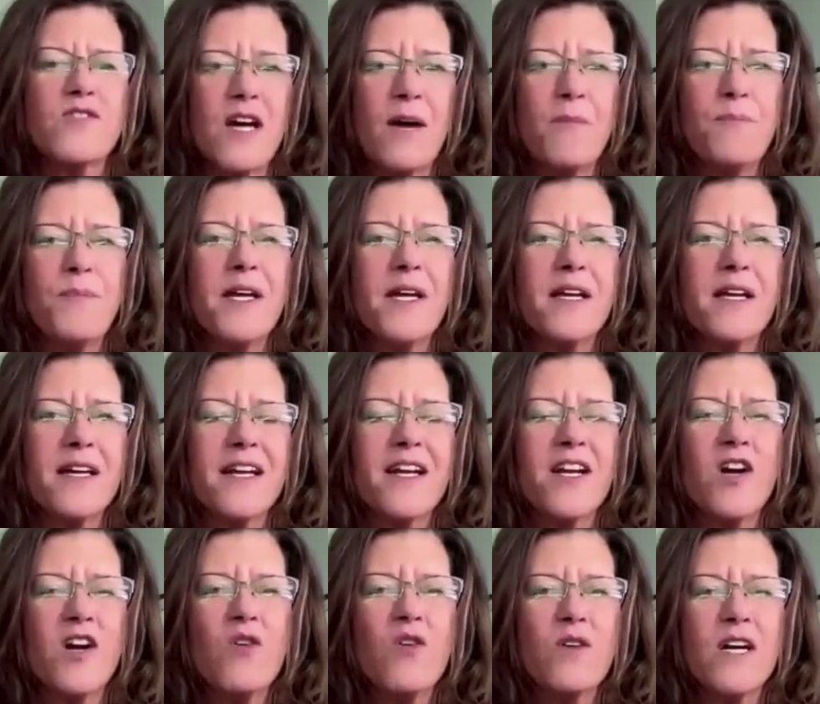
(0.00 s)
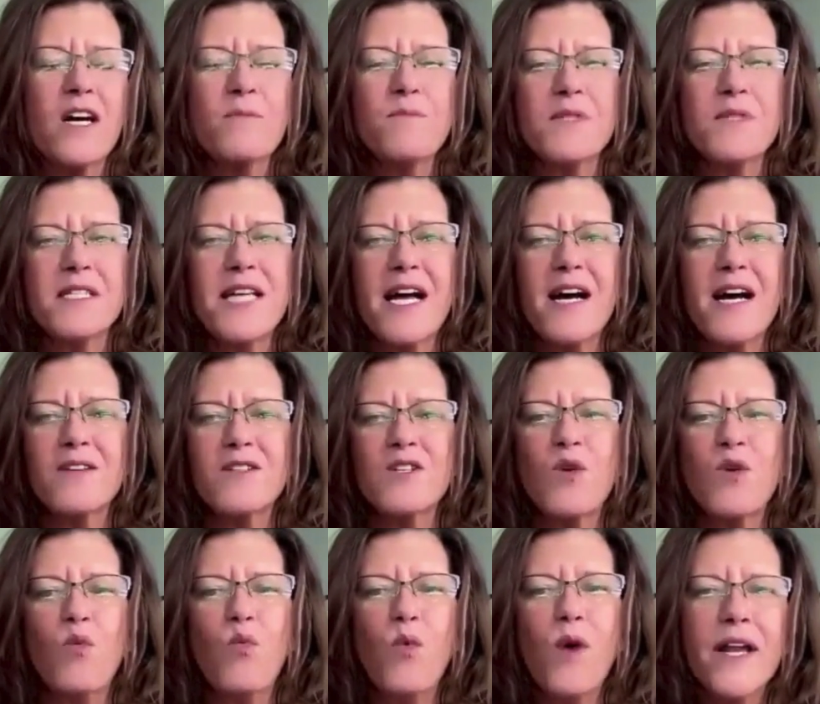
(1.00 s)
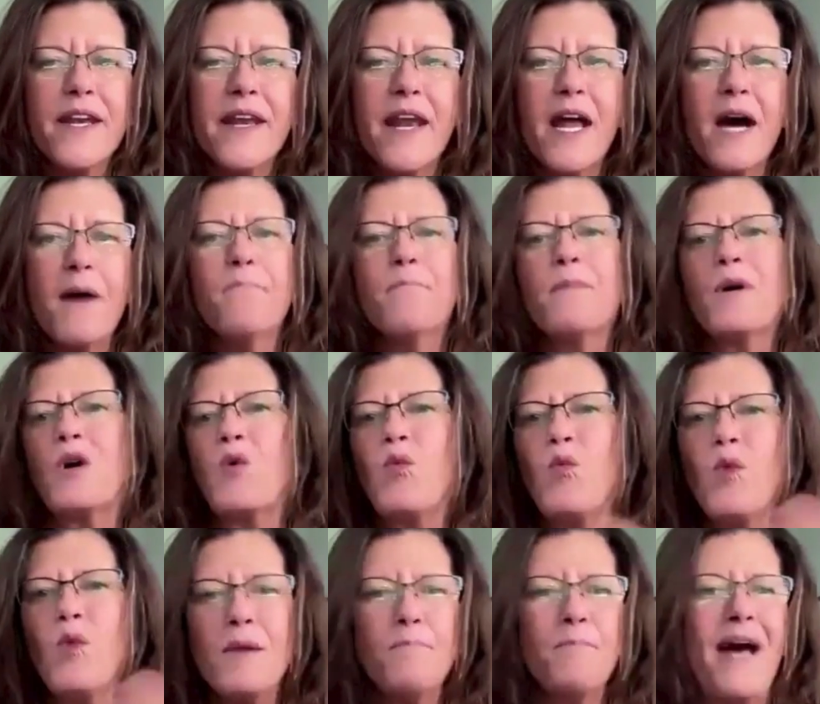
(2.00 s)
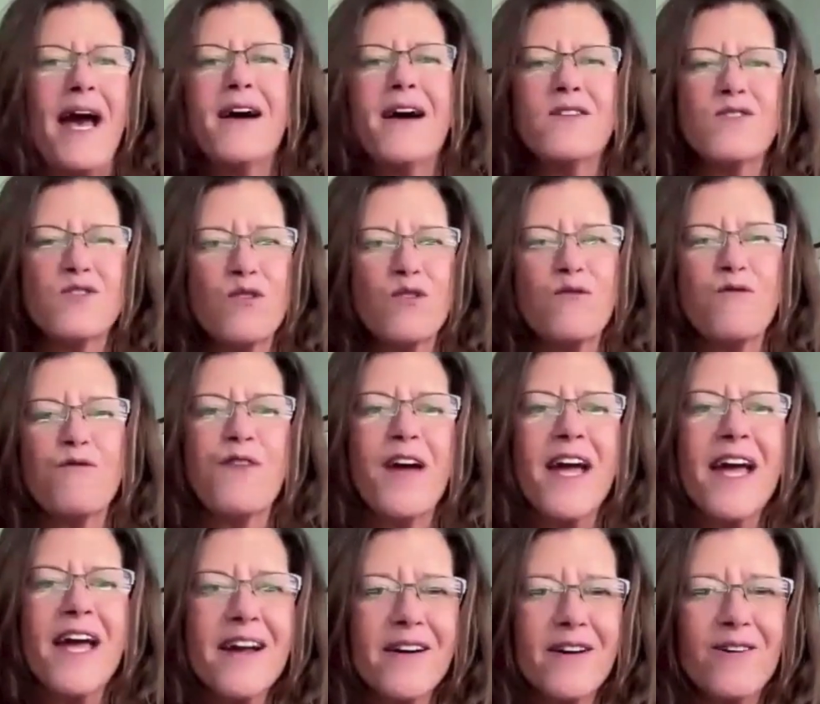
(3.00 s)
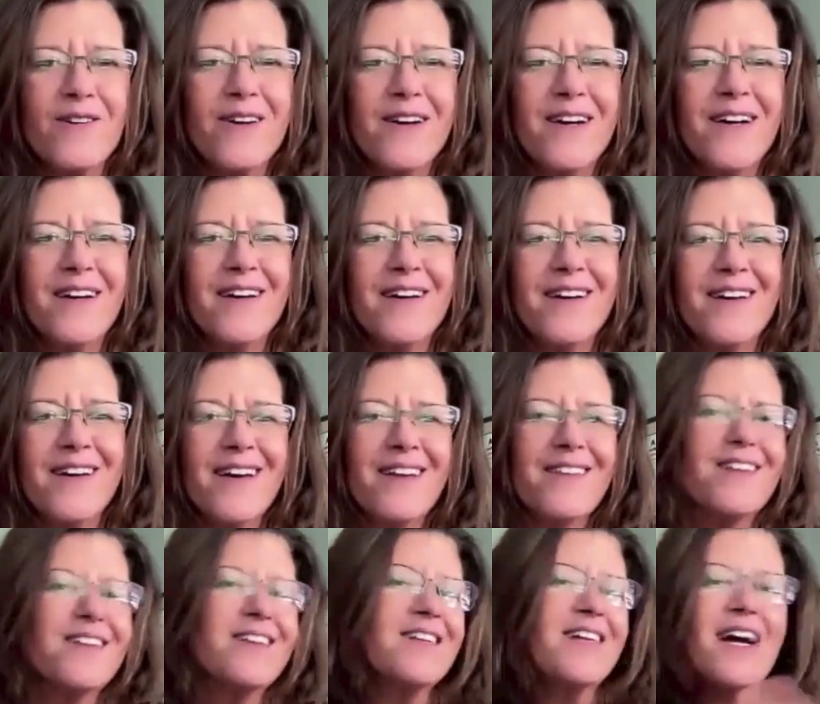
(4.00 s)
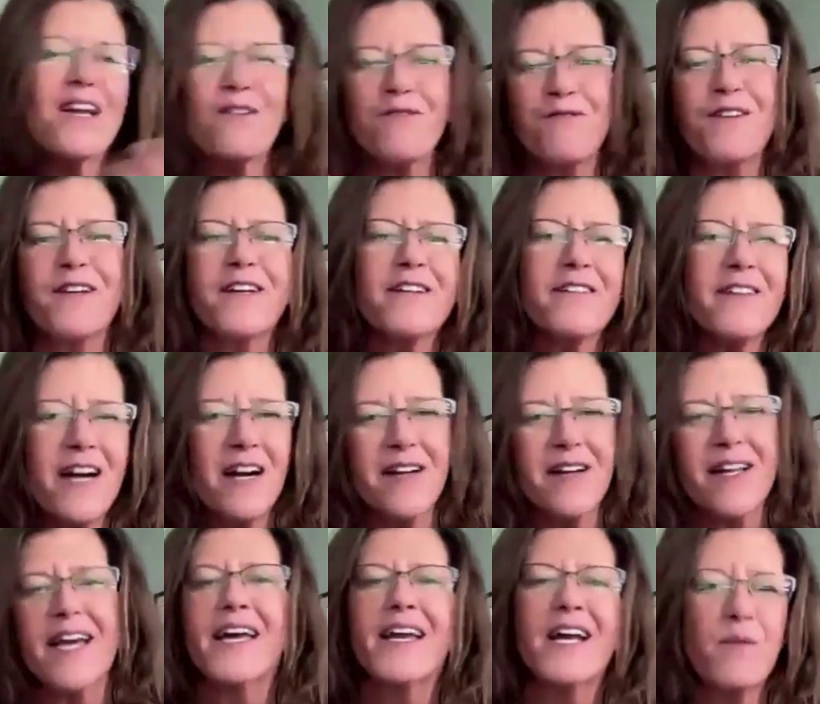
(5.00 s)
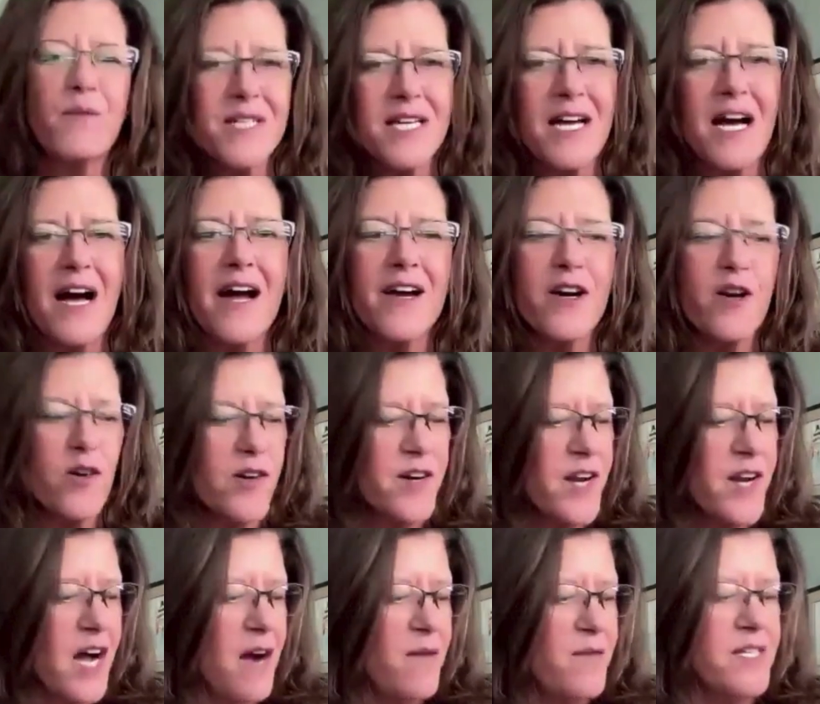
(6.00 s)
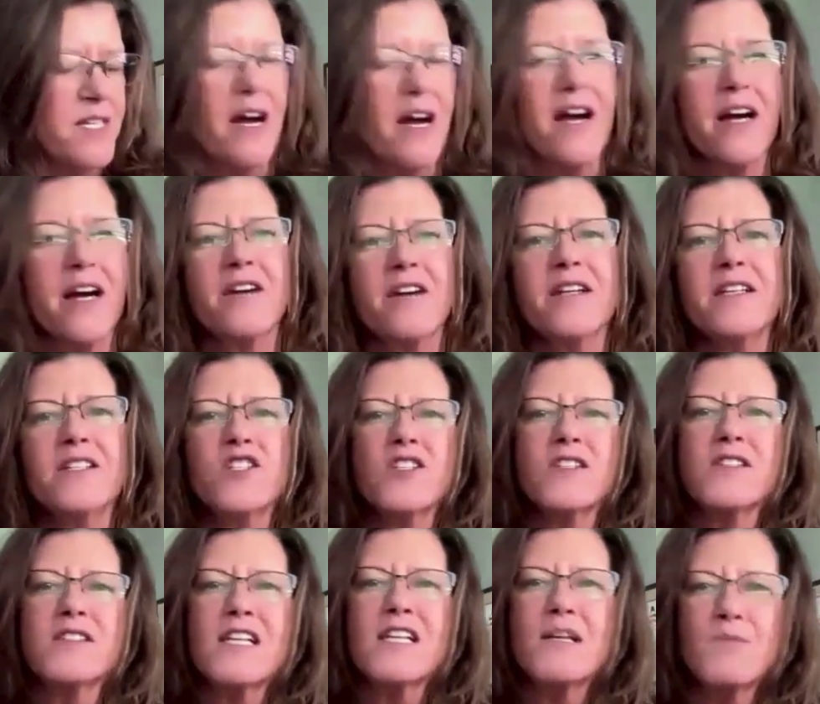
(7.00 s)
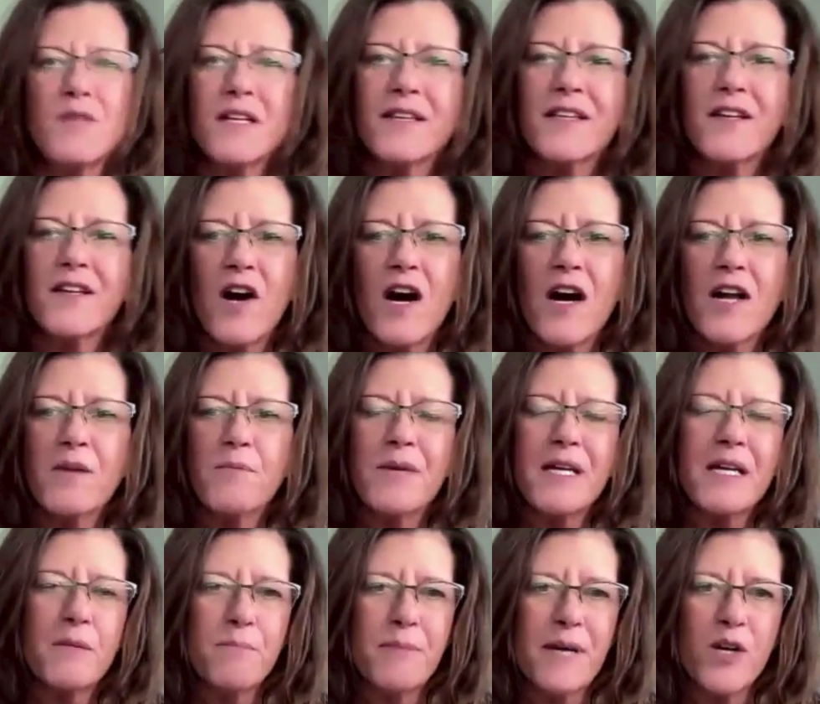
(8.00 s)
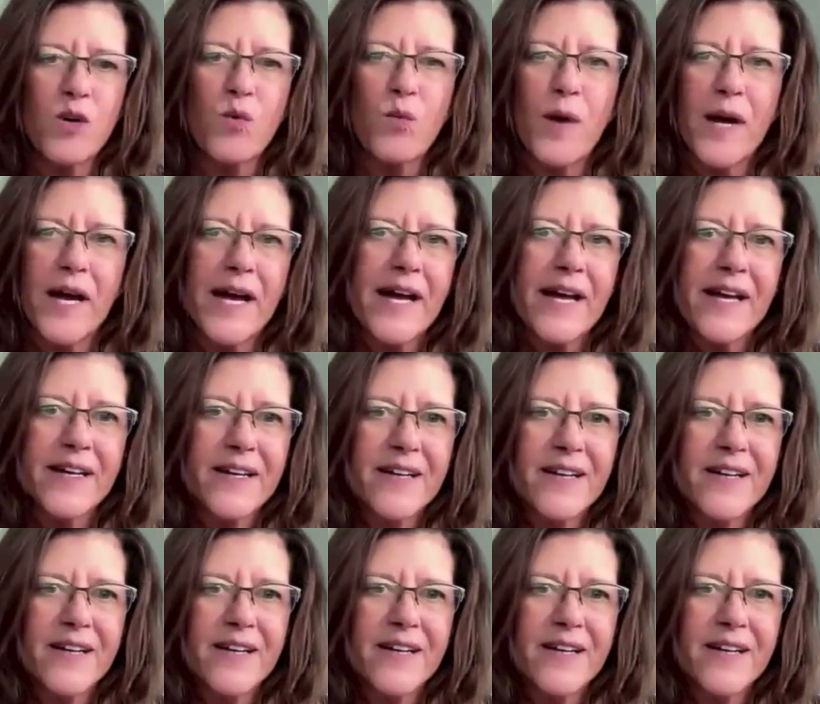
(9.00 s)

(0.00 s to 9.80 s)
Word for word: something, and it all comes down to one number, one pass or fail. And then you got to figure out can I retire or not retire? It just seems like there ought to be a better way.